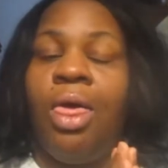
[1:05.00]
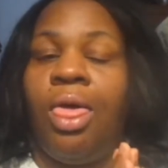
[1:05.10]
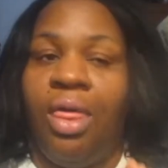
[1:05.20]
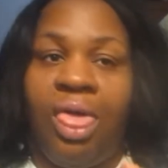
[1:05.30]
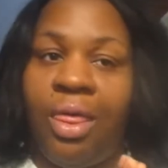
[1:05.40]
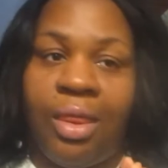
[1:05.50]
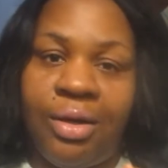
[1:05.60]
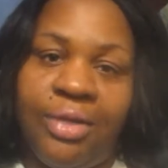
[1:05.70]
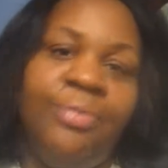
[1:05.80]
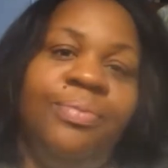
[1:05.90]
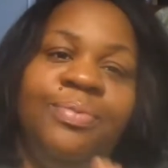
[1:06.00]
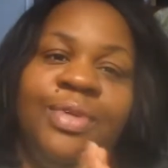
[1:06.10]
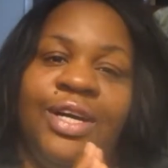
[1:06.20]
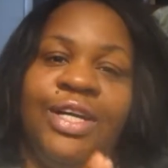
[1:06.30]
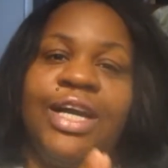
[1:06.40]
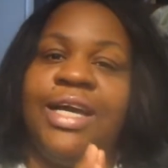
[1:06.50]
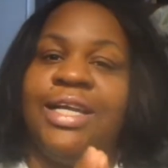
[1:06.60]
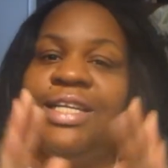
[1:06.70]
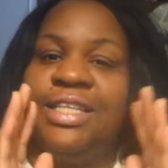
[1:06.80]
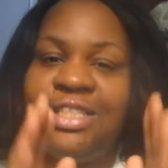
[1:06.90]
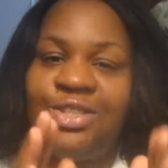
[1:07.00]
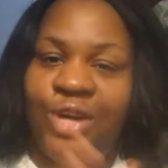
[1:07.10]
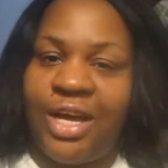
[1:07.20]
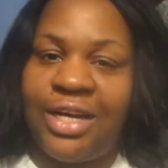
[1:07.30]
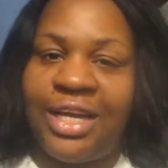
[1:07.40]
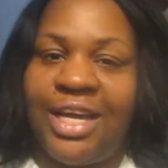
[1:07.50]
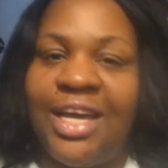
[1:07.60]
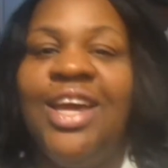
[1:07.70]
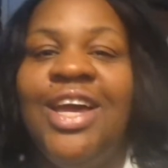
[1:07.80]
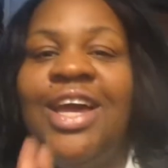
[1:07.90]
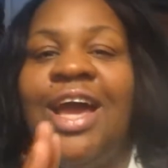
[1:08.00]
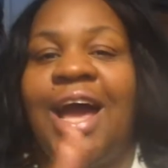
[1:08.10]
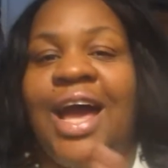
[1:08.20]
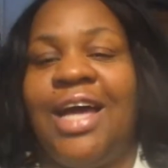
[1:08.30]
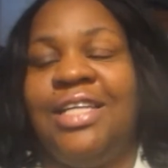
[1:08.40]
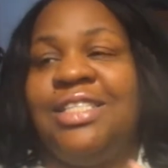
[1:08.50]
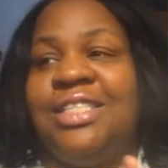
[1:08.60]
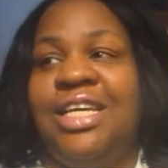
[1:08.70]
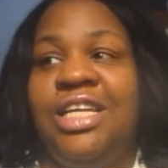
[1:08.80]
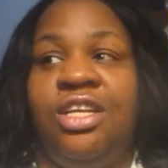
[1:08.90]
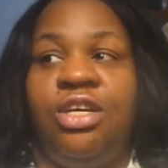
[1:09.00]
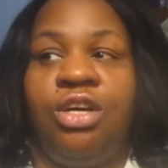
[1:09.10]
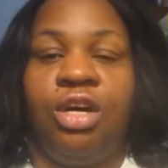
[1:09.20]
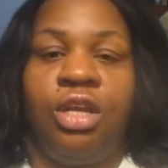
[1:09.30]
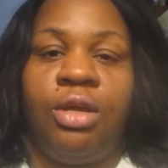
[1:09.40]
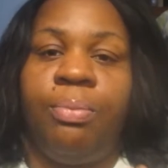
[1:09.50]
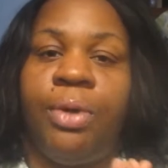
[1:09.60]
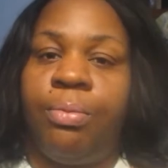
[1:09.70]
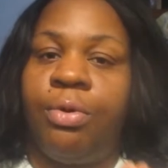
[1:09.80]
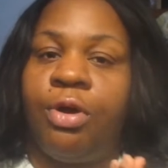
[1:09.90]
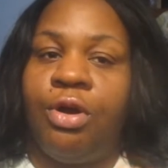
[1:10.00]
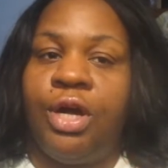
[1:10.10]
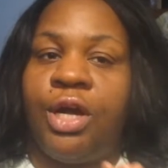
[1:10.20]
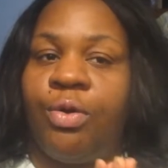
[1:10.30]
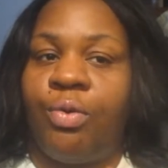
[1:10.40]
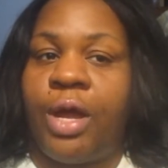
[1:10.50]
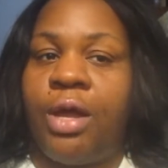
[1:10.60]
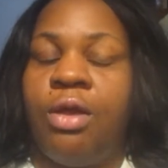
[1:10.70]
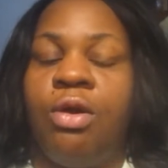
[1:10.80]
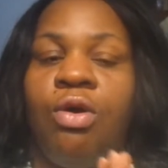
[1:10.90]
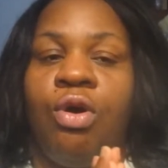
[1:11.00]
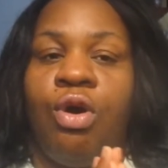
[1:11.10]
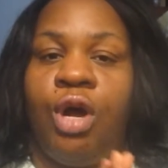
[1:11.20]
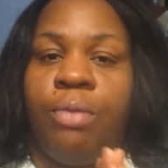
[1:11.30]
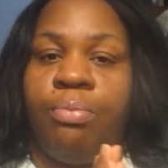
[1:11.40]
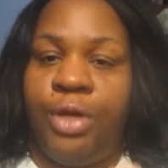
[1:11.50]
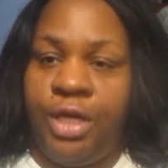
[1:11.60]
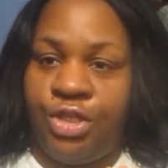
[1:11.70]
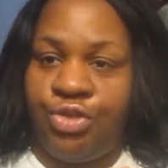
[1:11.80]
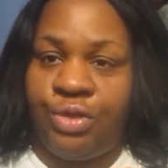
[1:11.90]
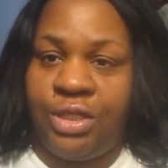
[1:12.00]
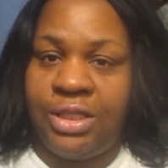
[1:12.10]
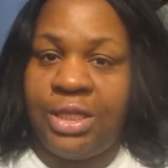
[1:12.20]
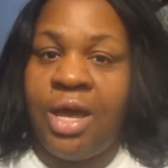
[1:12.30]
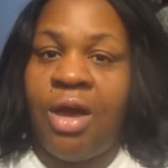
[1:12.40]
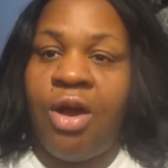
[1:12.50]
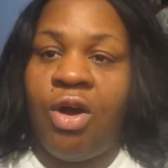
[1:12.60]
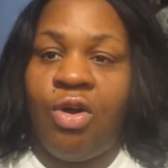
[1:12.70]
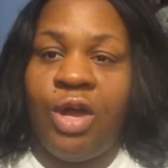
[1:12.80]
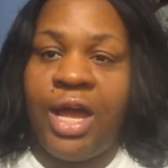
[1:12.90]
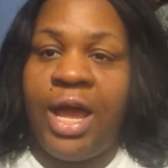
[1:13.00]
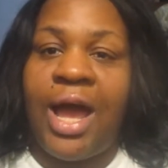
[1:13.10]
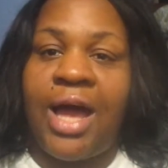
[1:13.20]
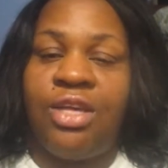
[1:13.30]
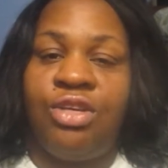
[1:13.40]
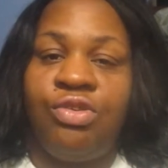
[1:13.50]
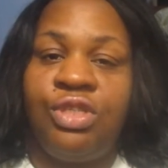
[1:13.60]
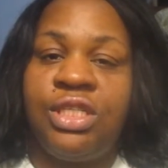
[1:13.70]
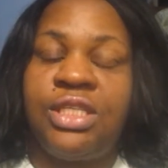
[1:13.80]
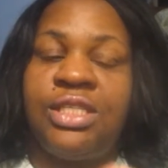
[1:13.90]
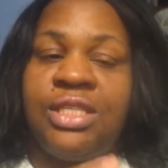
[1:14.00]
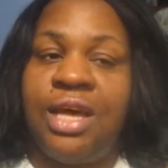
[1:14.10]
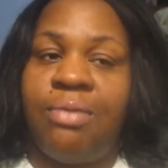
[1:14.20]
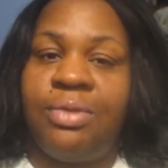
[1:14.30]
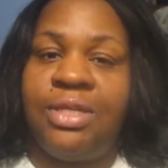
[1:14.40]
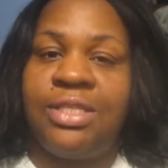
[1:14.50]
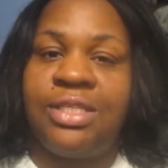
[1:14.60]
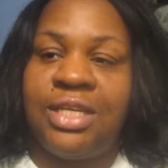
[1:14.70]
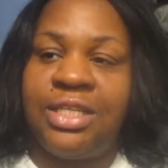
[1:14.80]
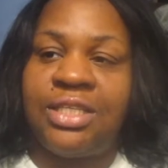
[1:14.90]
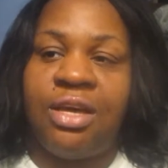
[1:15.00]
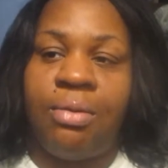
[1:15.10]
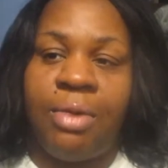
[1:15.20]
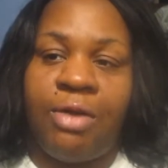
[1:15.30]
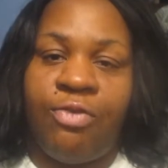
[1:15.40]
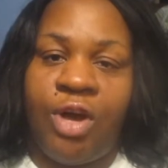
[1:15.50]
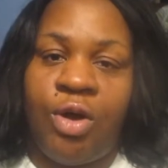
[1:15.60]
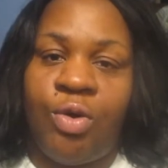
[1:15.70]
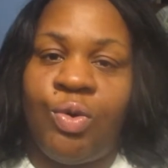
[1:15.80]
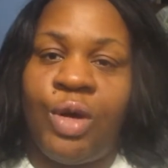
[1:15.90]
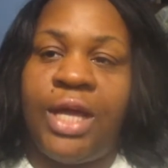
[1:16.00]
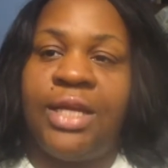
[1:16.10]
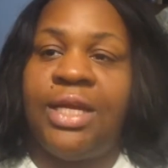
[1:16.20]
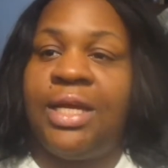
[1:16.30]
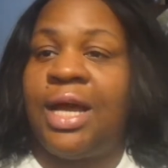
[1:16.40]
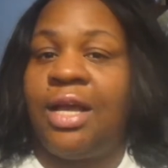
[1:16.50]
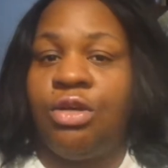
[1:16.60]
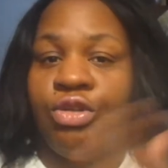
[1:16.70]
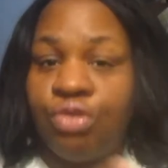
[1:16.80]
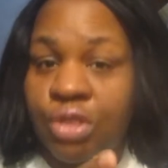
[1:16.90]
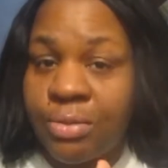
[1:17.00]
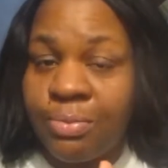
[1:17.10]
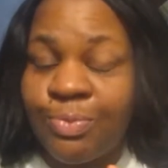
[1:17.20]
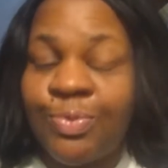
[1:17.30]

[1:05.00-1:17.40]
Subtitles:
Ugh. Okay, let's try it again. I'd seen the color peppercorn gray on Pinterest. Okay, I usually snap these things in my phone and then I lose them.